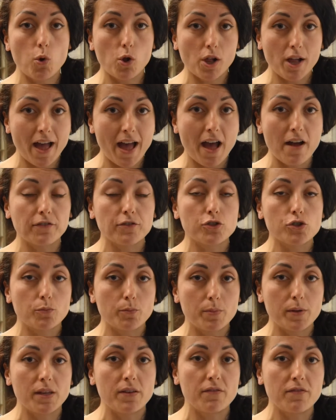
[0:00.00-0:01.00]
will have to
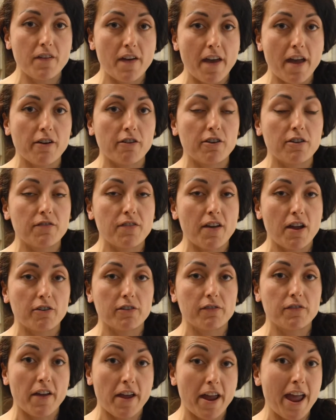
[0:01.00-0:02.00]
be very
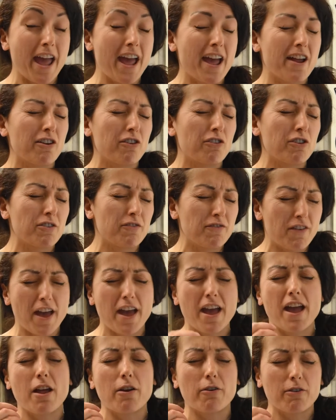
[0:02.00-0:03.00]
very very
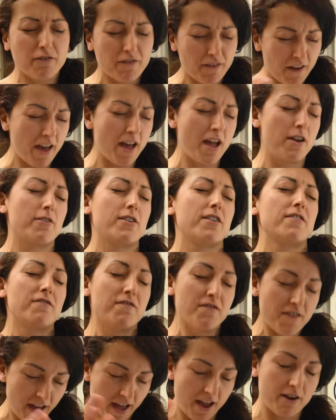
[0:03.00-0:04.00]
very very
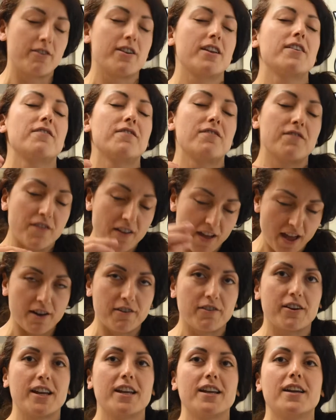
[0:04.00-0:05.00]
very
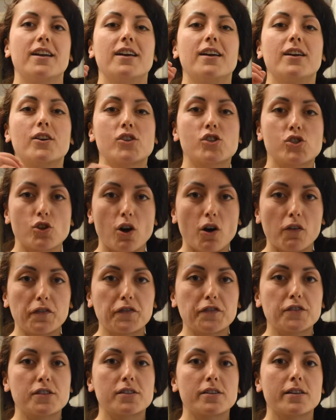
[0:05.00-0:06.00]
very
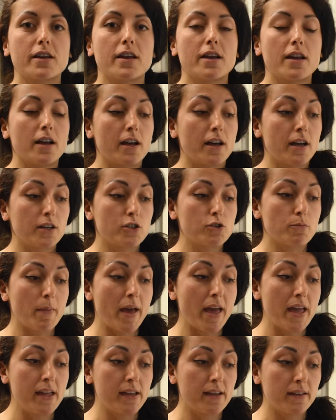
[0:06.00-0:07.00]
soft uh, to
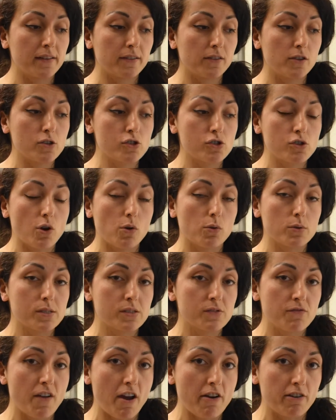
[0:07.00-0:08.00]
make the
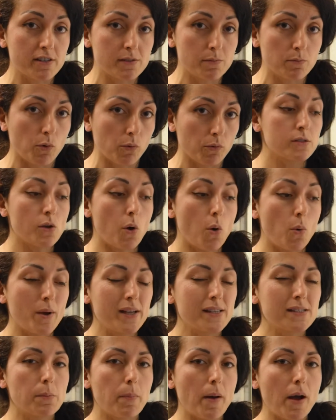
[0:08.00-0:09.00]
sauce very smooth. So
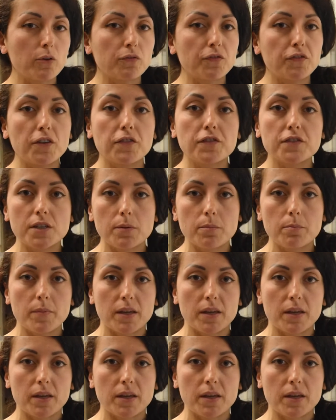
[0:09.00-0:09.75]
it's about 15